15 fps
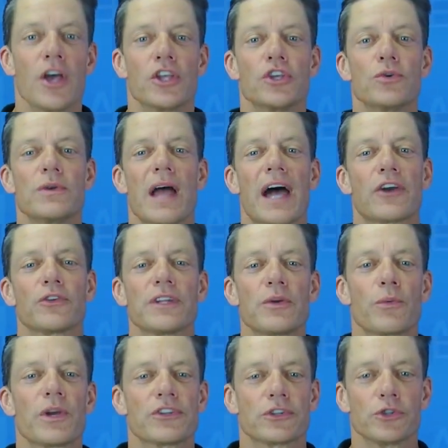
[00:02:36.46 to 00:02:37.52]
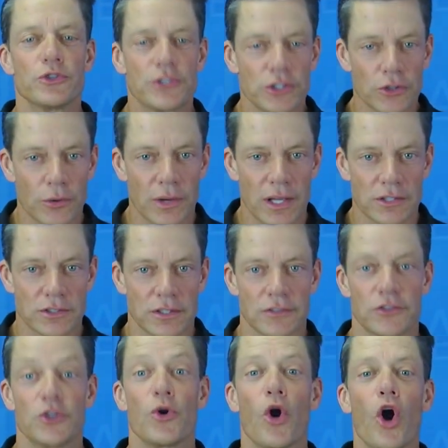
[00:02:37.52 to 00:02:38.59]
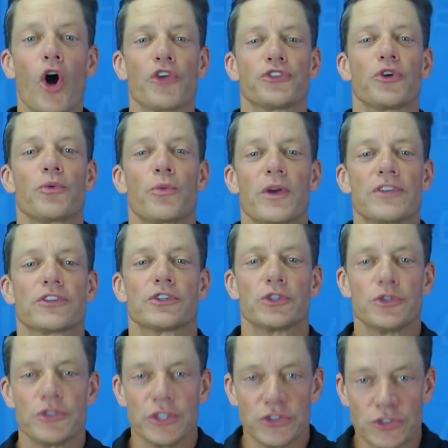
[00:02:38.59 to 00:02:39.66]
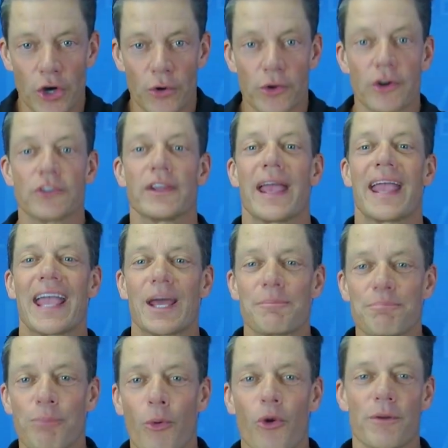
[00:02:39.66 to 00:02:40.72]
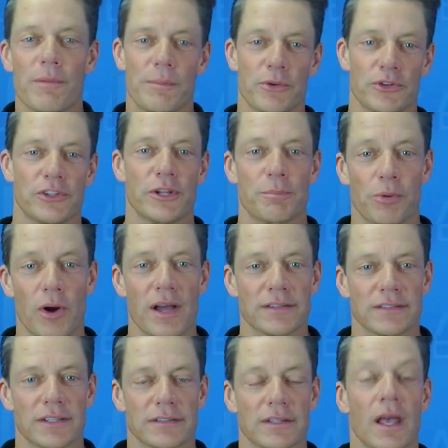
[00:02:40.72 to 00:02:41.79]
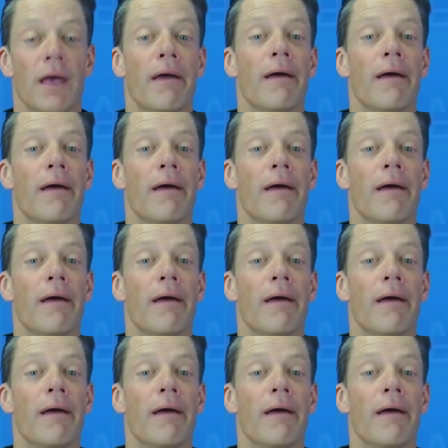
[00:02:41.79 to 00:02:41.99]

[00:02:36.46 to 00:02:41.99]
You not only risk losing donations, you also risk losing donors and board members in the process.